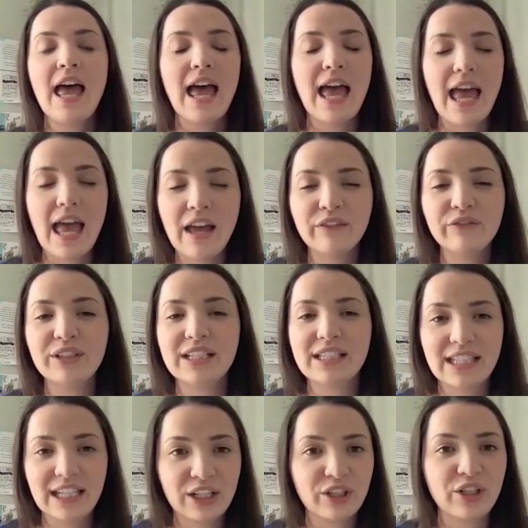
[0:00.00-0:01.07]
every
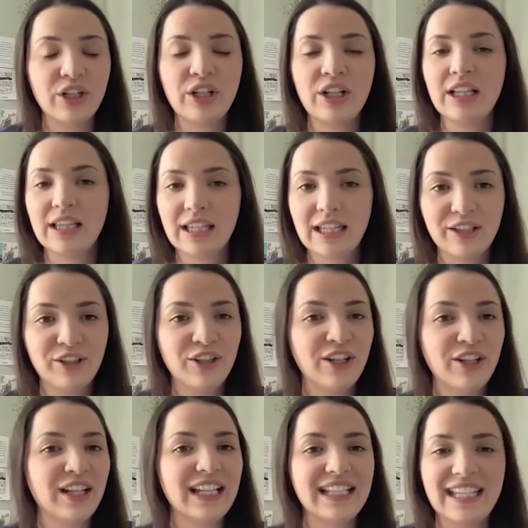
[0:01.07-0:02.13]
single
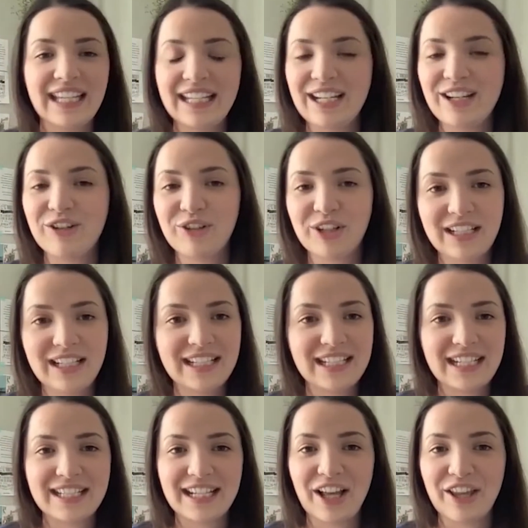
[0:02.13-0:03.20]
little nitty gritty
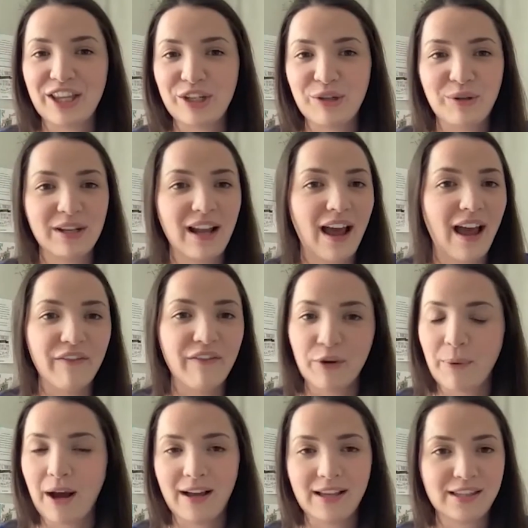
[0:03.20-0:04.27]
detail that you could
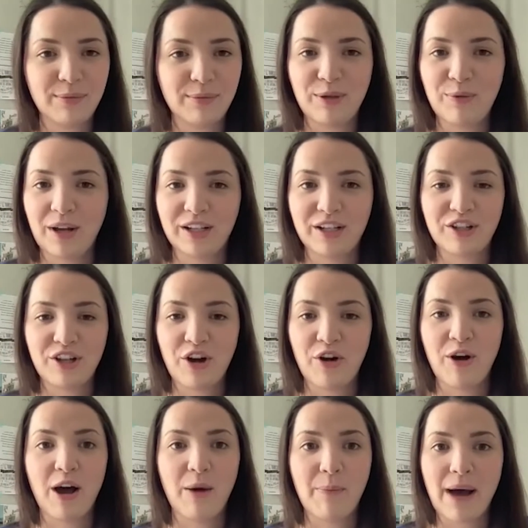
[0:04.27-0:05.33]
ever possibly want to
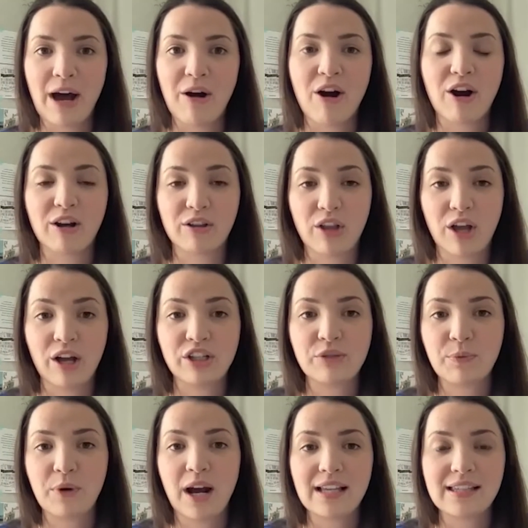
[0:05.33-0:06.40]
know about our
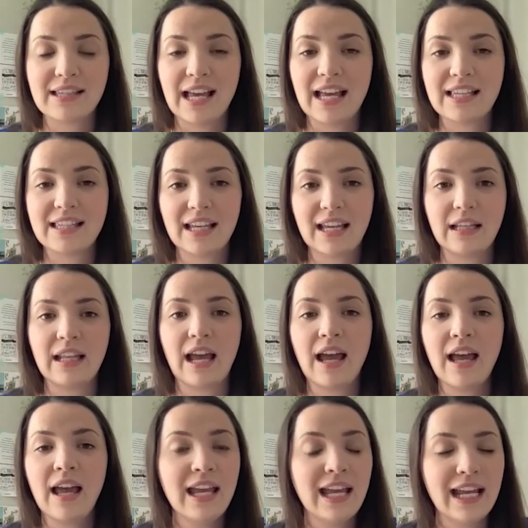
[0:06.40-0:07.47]
launch process. And
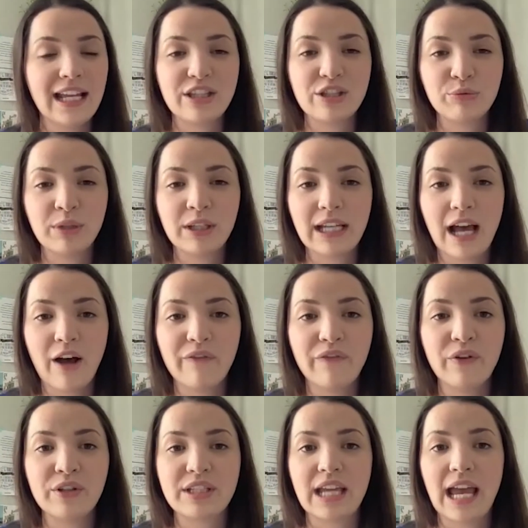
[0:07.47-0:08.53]
it's really
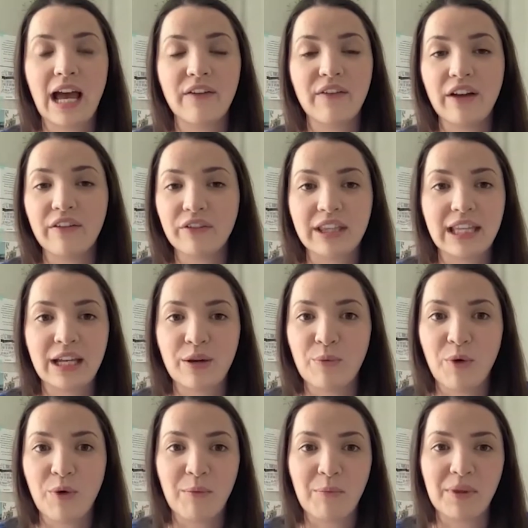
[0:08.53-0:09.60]
helpful to have everything
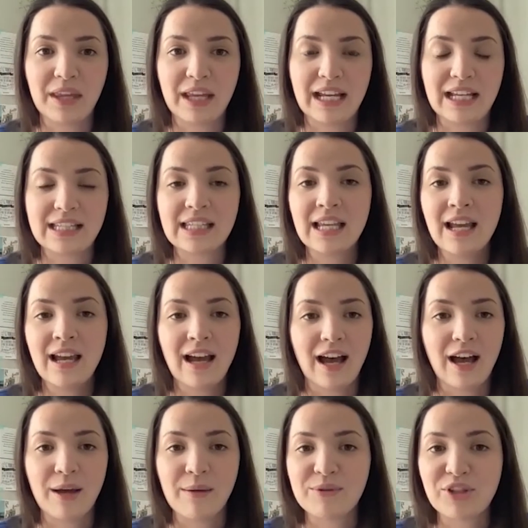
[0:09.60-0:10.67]
in one place.
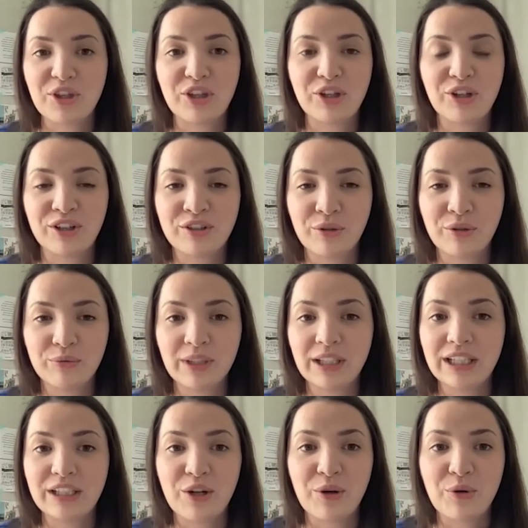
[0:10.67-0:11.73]
So there are
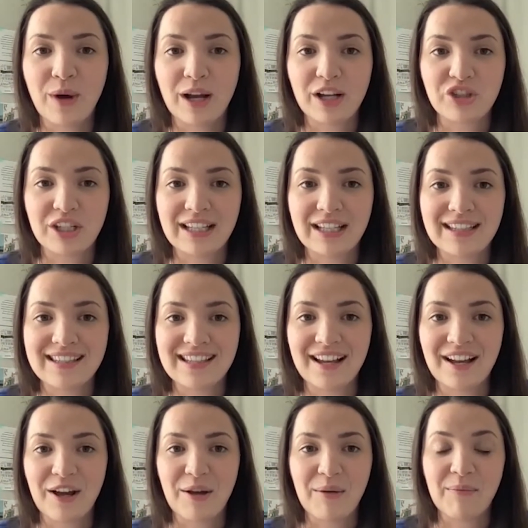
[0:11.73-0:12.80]
really no questions
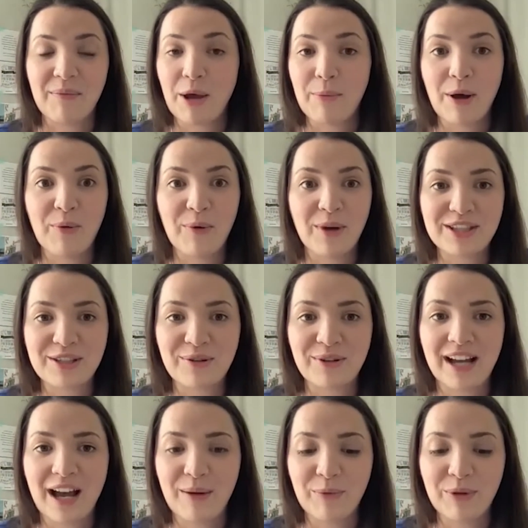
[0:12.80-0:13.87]
about what's
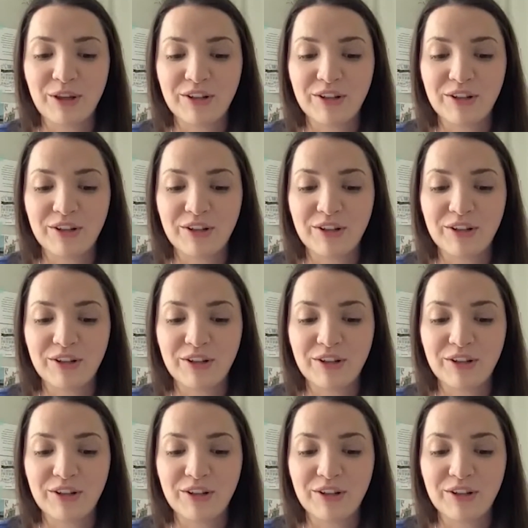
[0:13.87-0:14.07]
going on with our